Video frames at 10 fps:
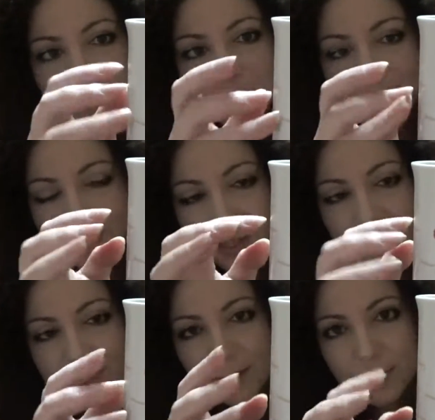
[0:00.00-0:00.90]
But I
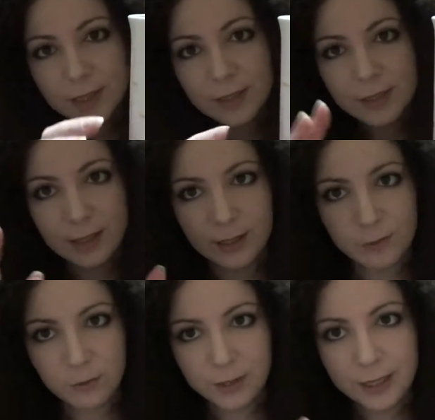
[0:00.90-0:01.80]
like it because I can
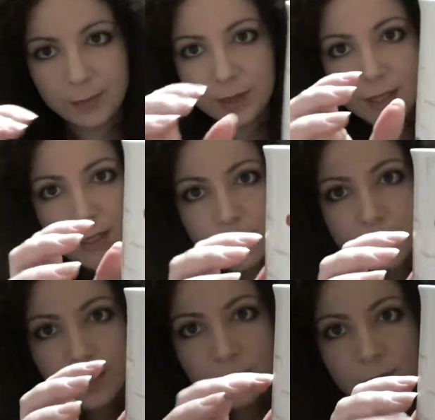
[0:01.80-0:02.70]
frame things
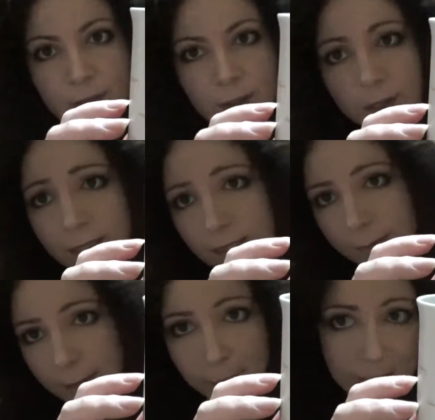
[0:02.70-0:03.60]
better. You can see
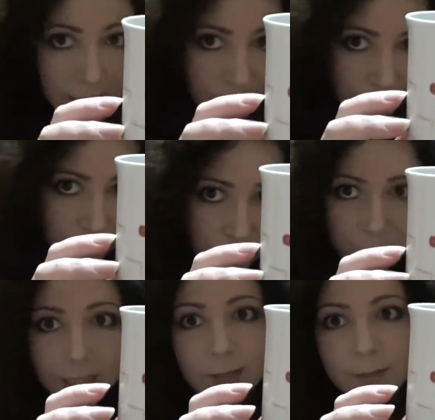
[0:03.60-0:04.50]
my messy room
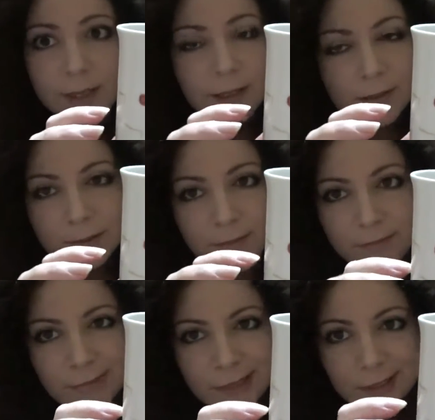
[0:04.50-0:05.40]
behind me.
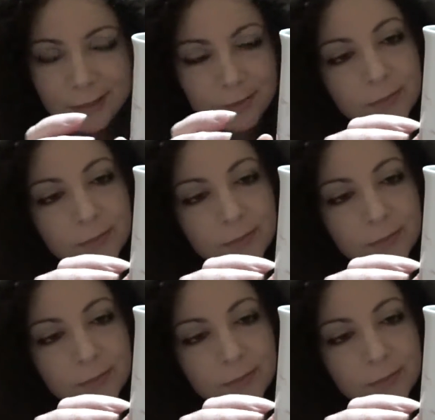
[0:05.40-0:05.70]
Yeah.